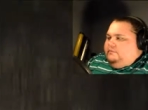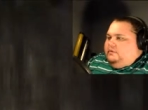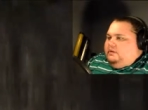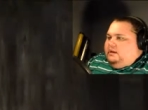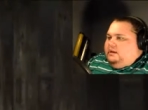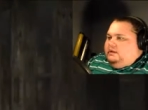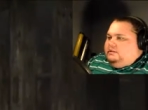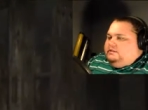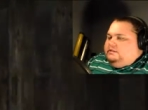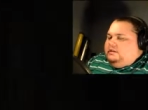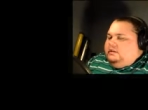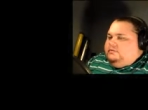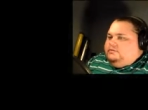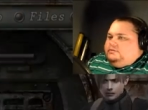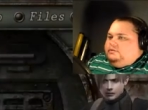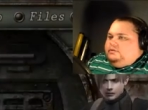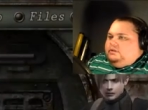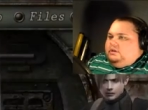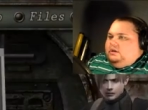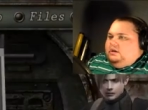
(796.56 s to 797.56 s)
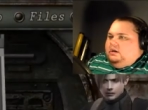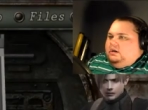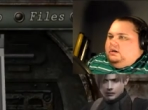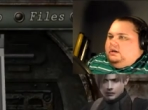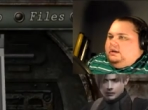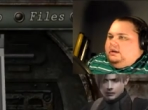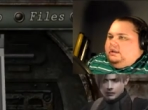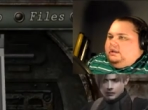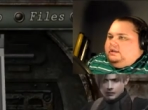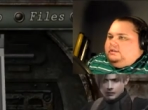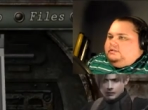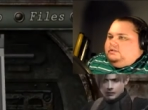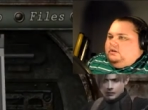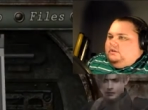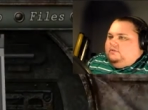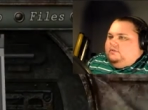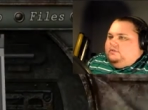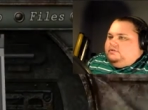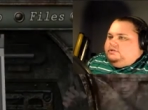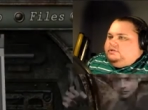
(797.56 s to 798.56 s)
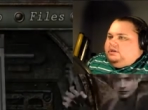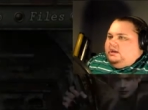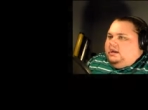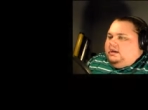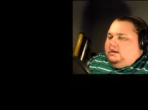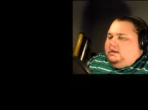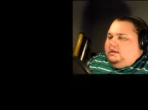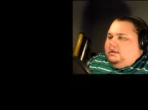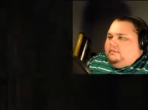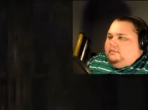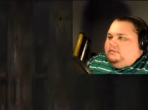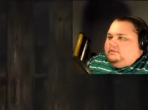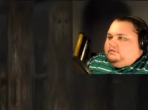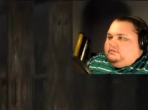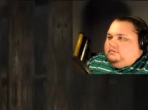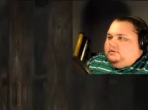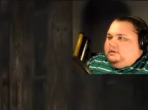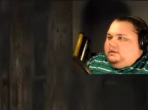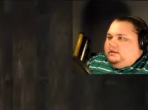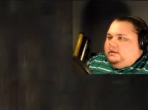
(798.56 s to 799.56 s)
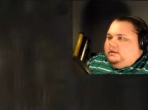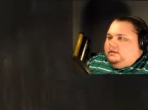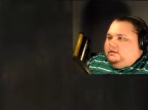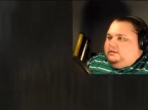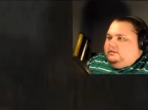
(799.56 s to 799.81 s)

I'll, I'll, oh, I gotta conserve the shotgun ammo because I'm gonna need it.